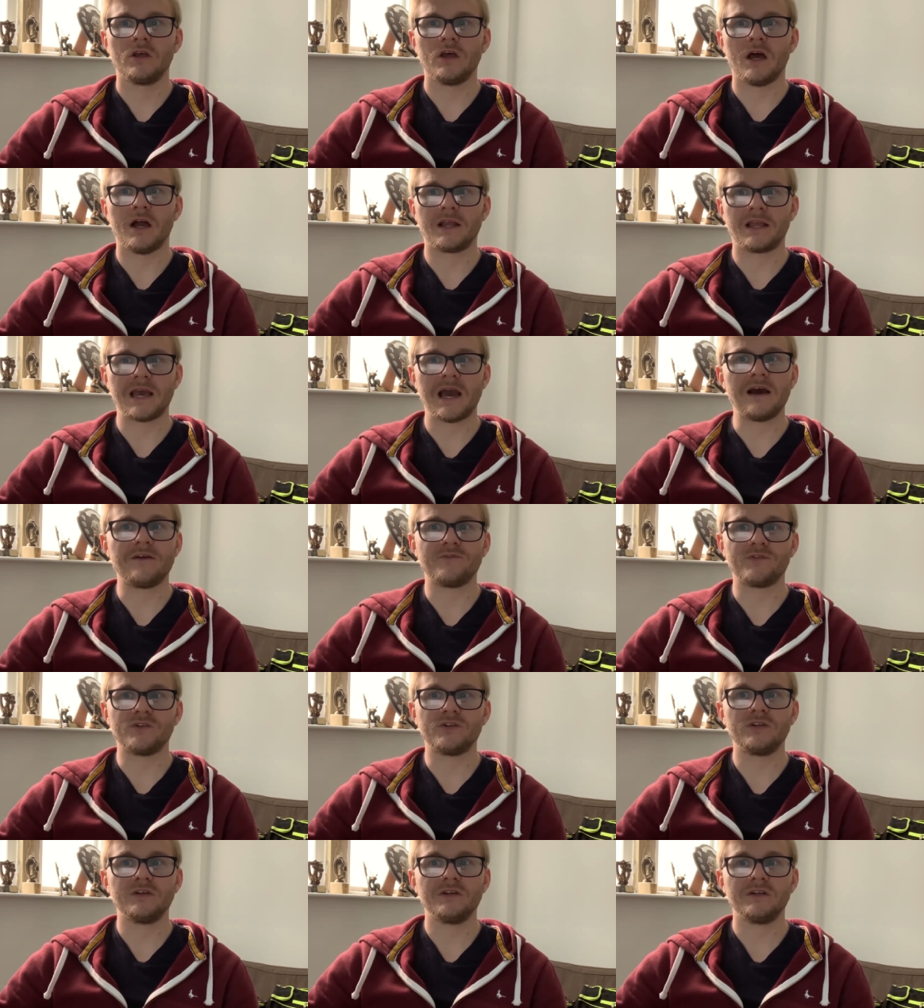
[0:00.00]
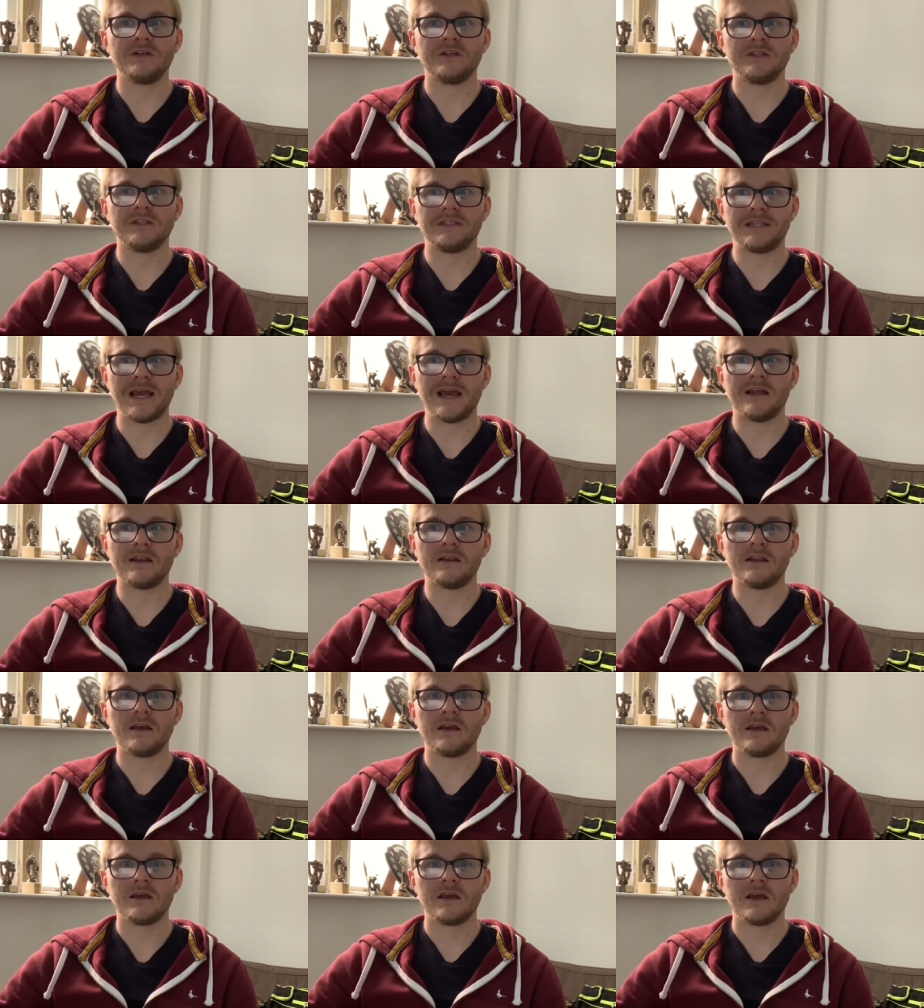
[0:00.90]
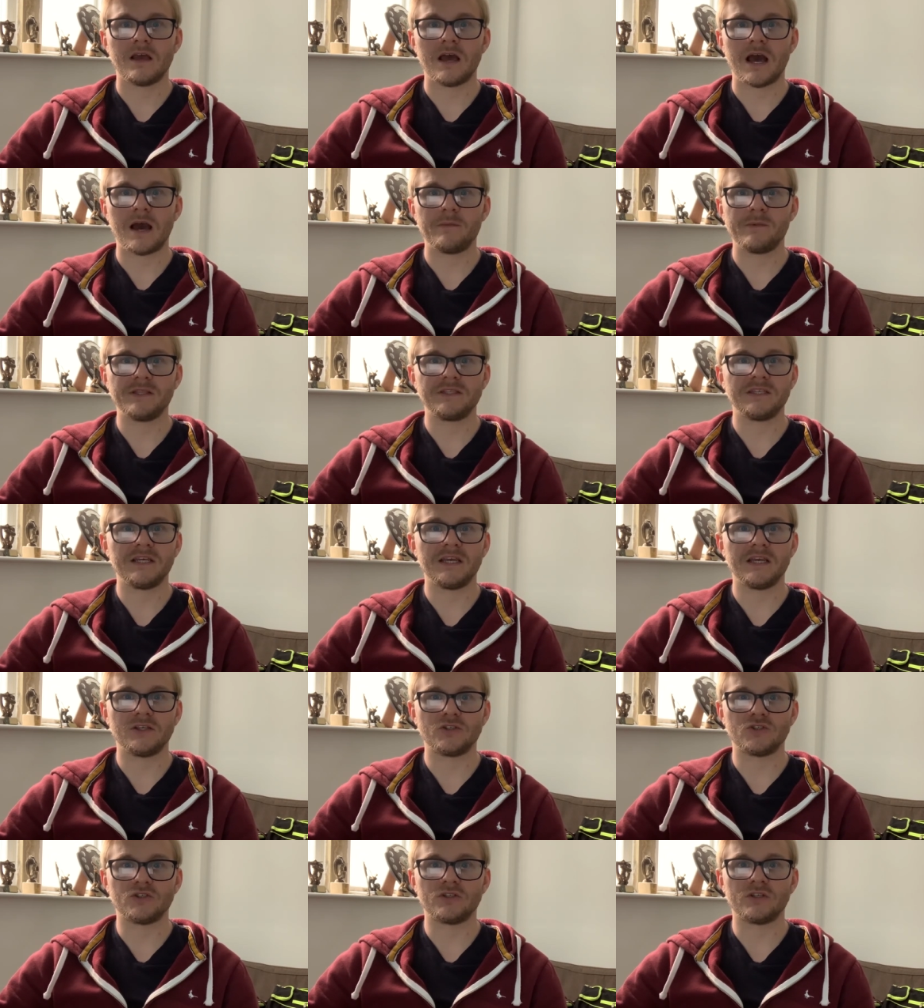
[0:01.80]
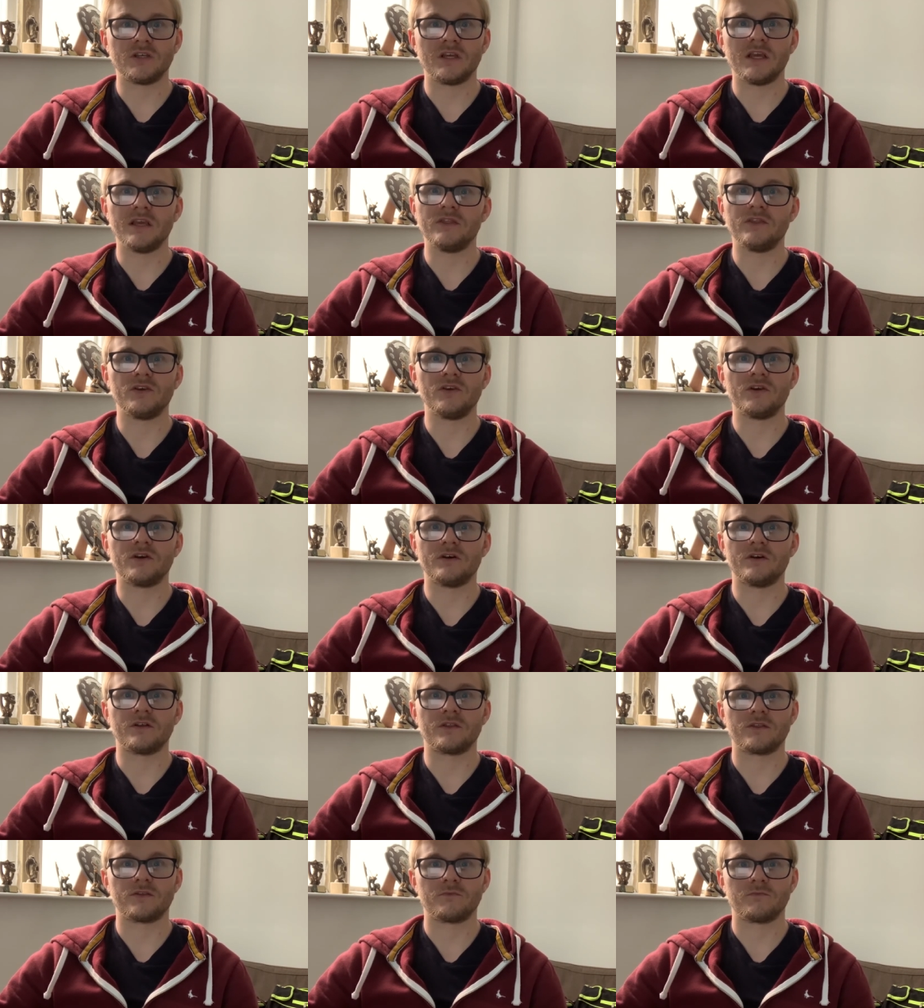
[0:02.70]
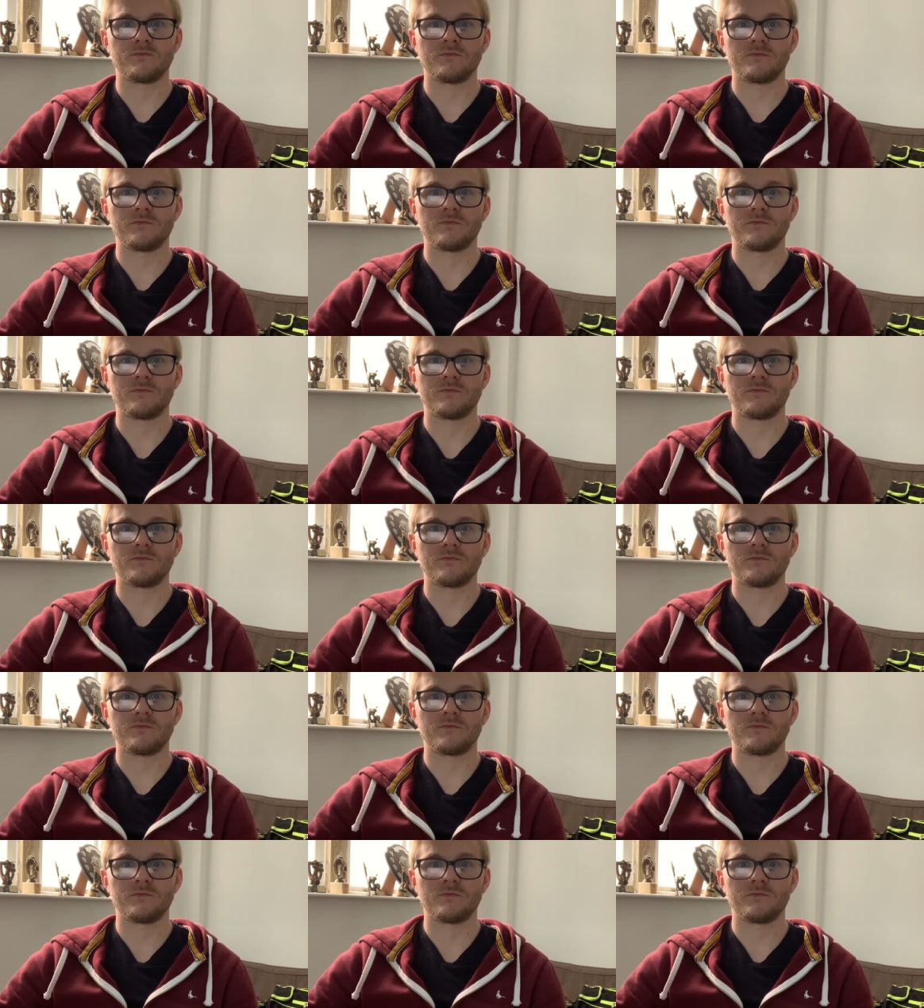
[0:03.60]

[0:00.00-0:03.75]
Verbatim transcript: a cavern, den, habitation in the earth.